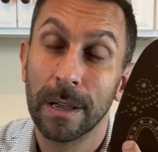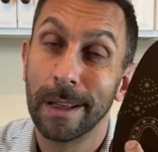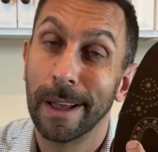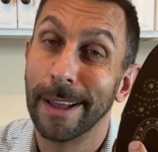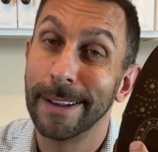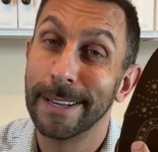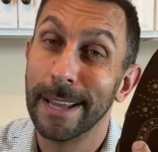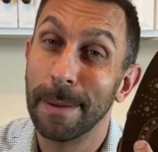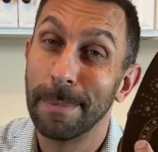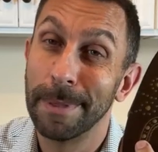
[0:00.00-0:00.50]

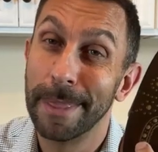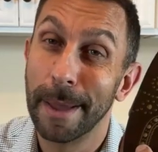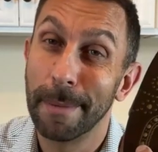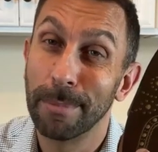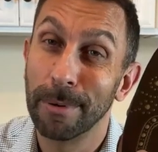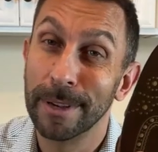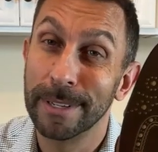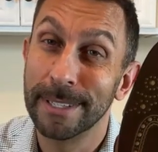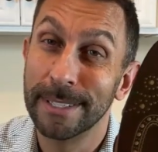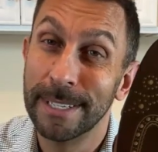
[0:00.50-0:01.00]
on top of that
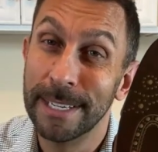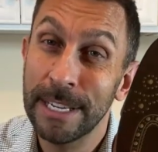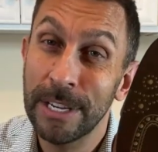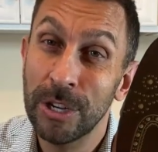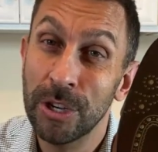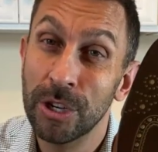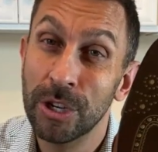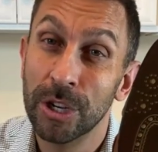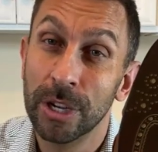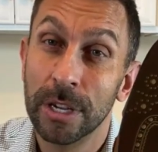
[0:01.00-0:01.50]

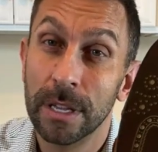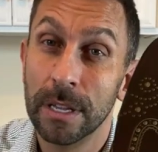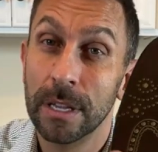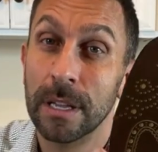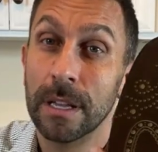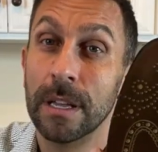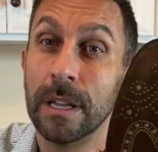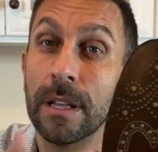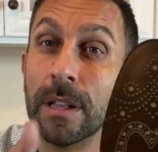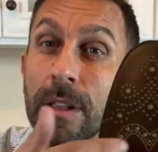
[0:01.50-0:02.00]
prestige,
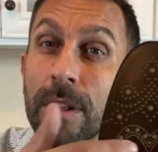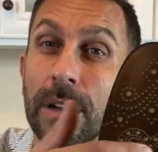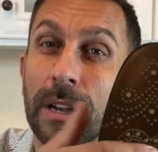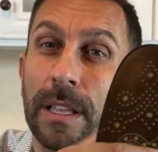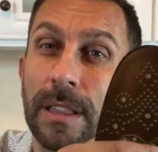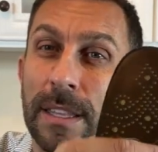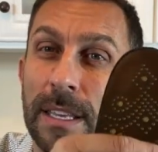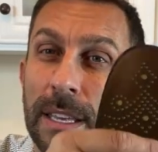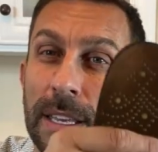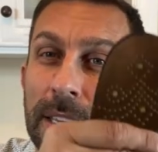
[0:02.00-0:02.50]
look
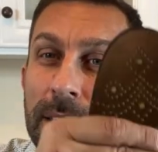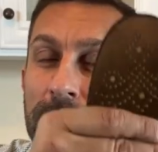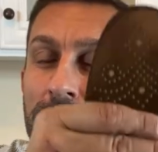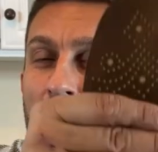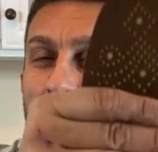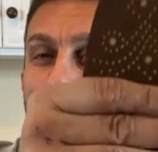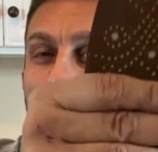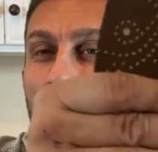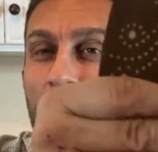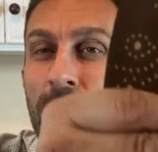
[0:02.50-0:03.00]
at
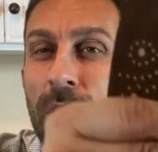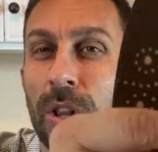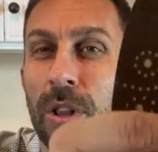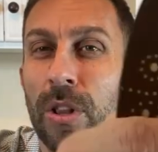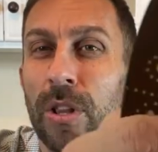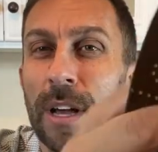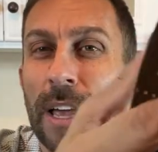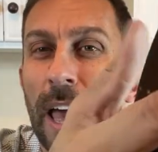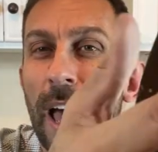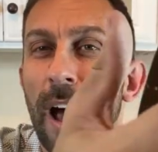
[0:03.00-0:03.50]
these.
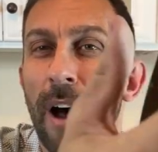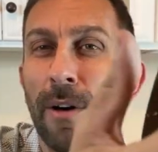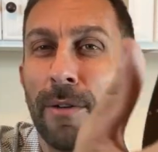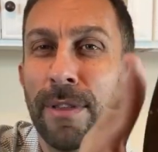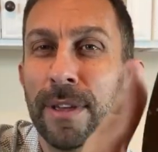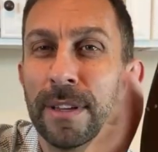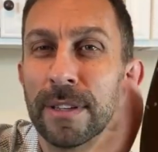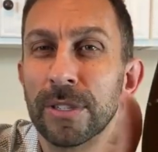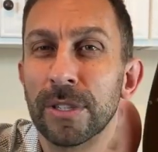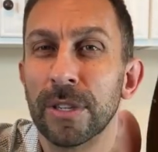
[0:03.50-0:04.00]
Look at how
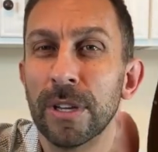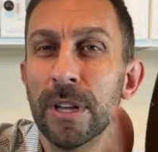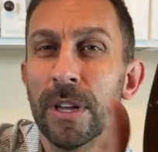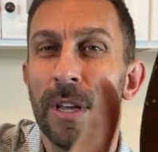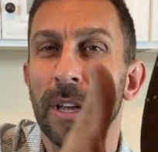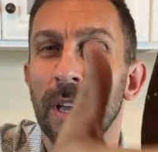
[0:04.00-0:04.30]
this